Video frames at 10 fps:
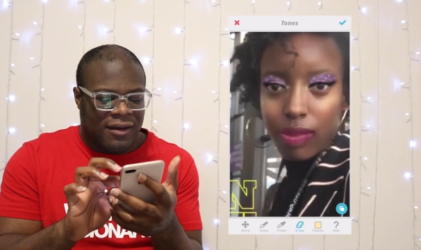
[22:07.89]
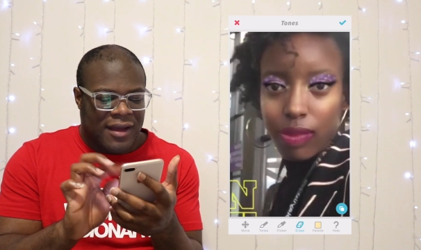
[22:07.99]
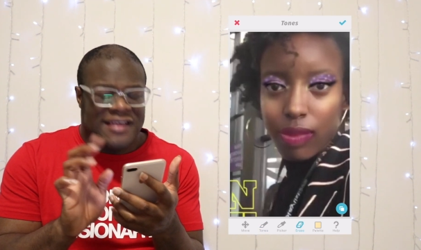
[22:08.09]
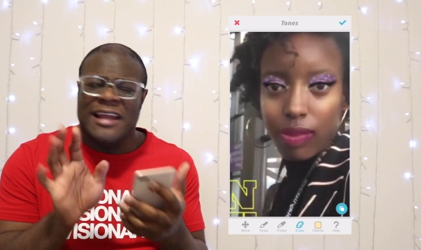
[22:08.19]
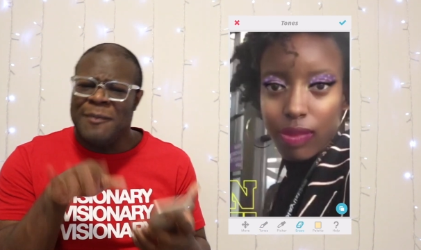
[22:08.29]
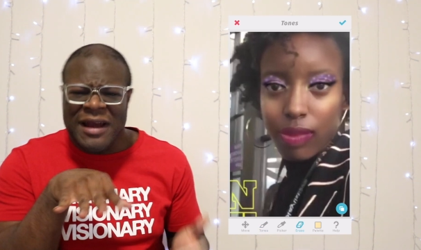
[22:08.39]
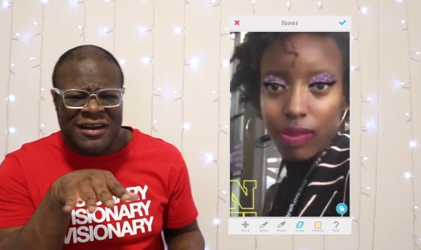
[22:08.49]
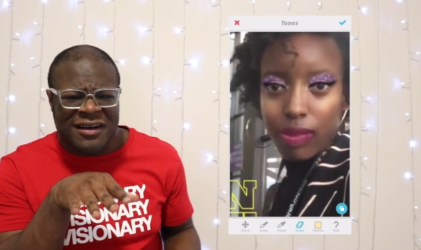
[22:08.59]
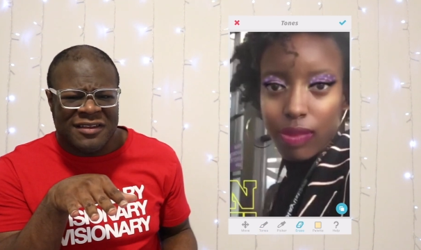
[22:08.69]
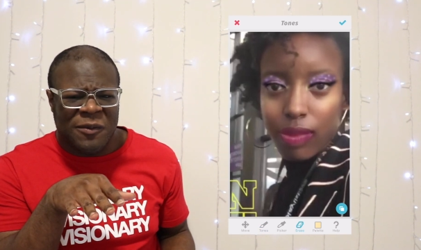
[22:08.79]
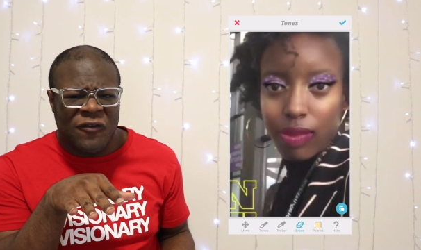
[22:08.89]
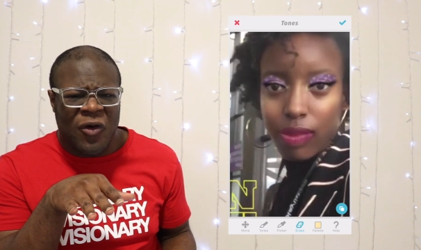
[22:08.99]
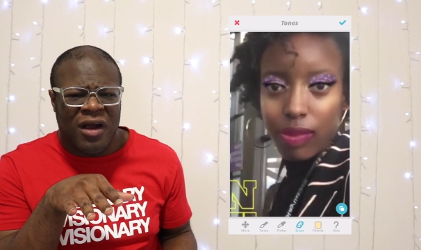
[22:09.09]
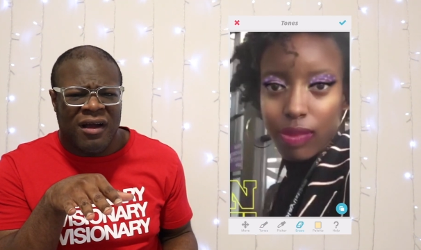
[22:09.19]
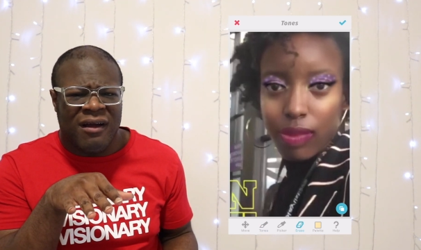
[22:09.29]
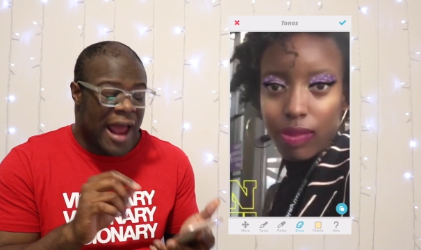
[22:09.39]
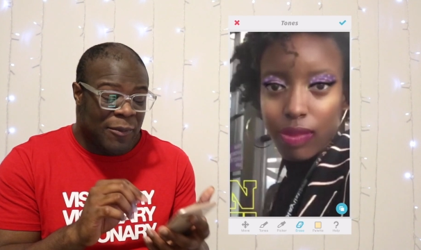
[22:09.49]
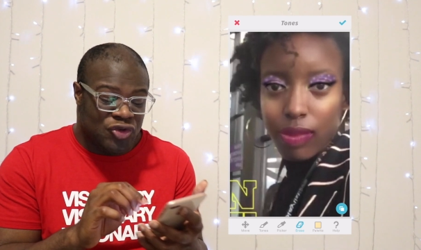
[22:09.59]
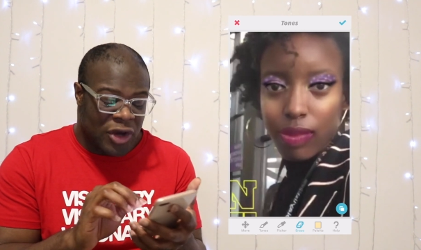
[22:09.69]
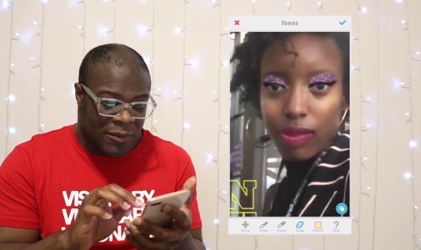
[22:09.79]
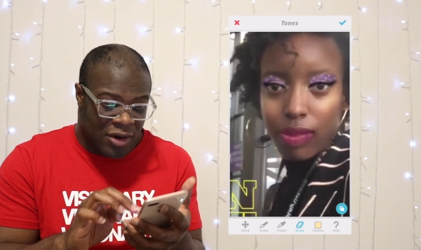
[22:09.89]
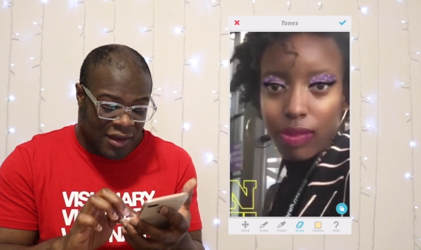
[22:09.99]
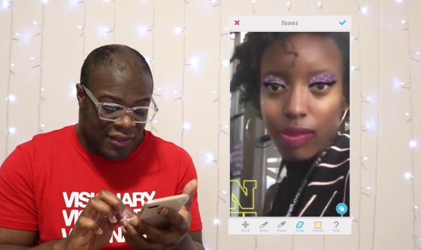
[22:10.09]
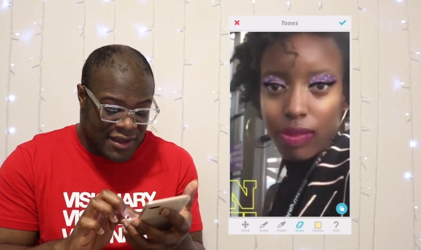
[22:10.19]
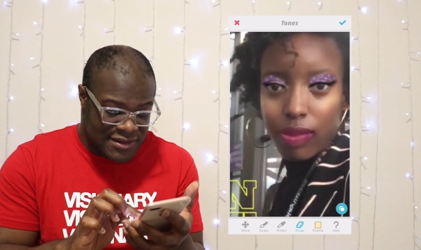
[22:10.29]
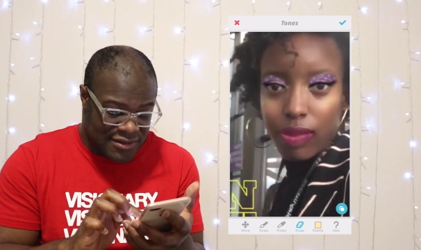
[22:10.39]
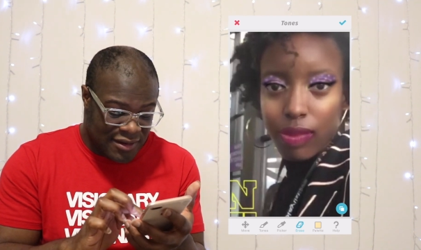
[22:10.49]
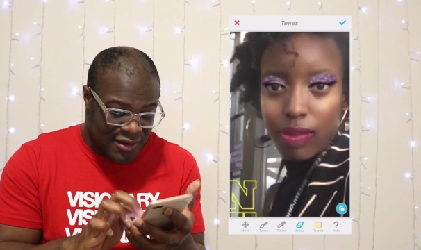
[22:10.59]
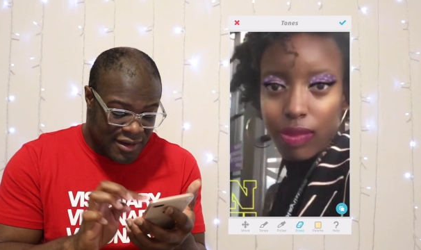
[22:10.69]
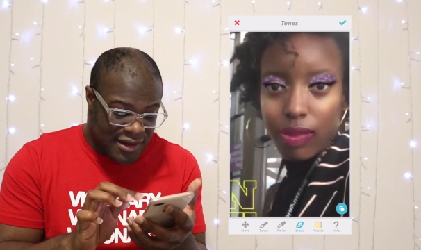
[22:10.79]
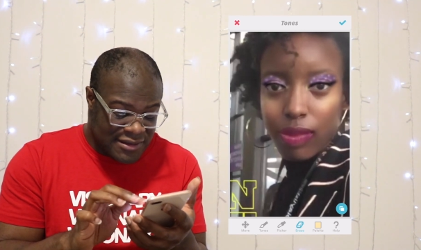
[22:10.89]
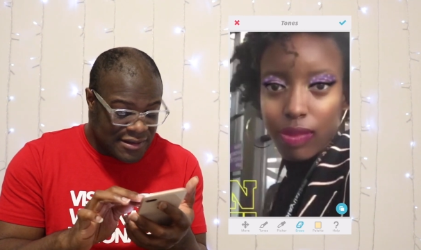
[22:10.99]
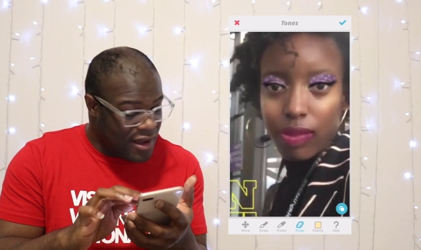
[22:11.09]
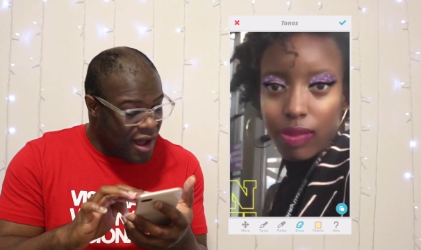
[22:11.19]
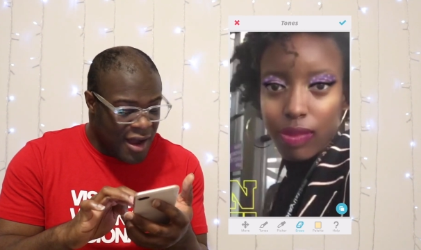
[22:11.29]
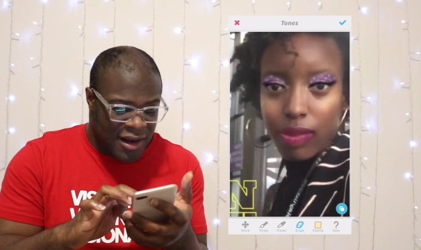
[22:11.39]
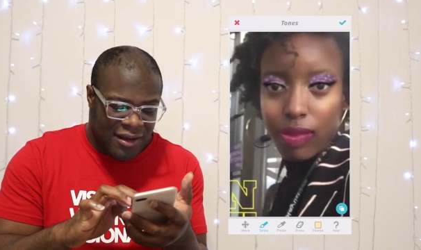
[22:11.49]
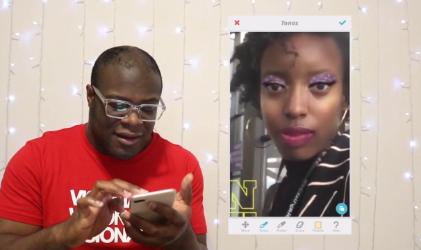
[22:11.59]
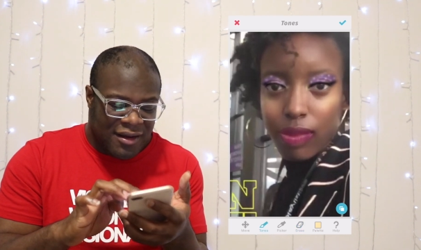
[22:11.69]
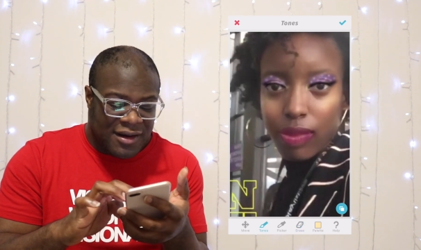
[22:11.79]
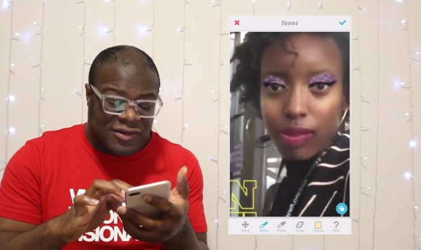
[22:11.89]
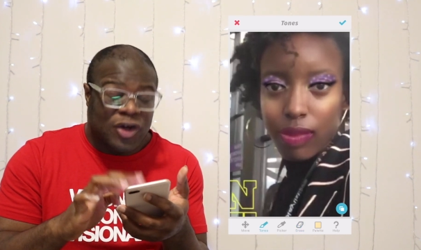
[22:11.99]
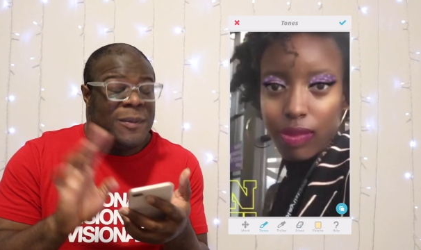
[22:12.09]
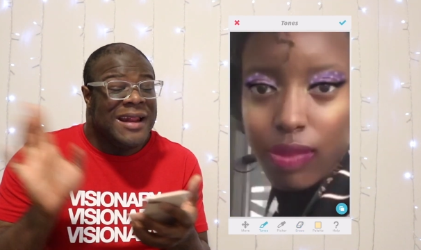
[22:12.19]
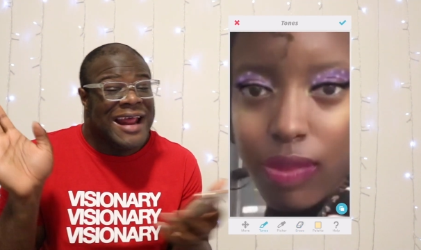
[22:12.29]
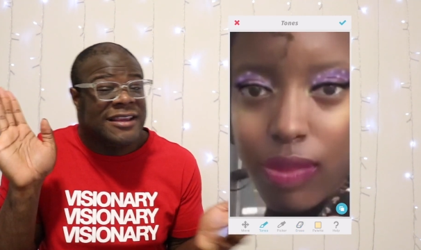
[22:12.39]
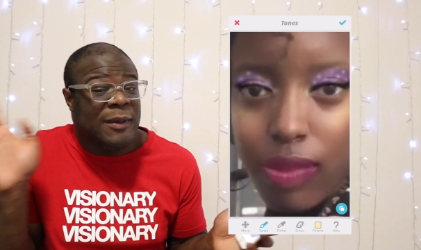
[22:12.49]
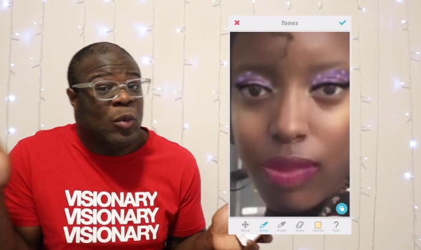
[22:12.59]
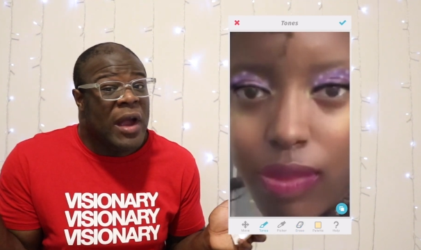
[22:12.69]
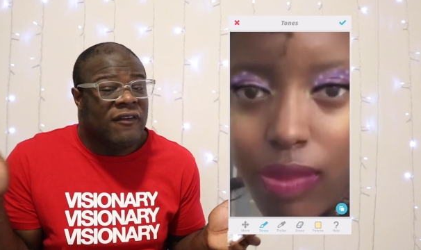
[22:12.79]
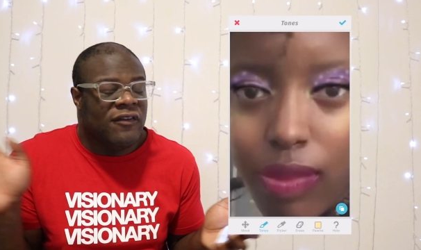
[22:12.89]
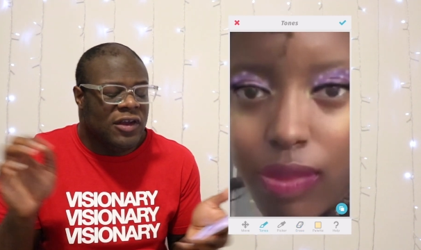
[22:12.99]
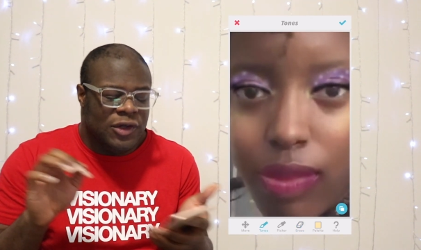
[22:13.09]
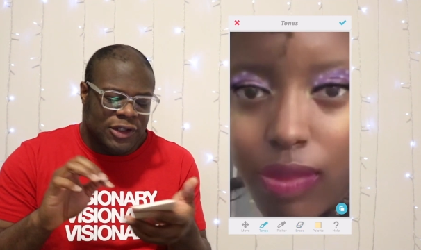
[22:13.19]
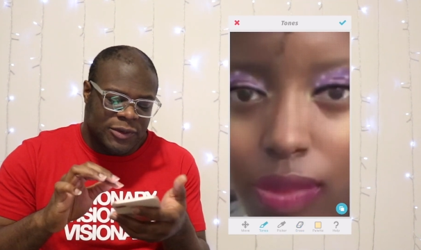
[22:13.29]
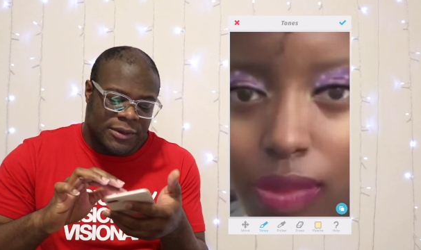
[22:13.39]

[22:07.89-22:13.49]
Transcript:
Speaker 1: Has anybody done this before? I'm trademarking this. Because, honey, this is going to be the next big wave of YouTube.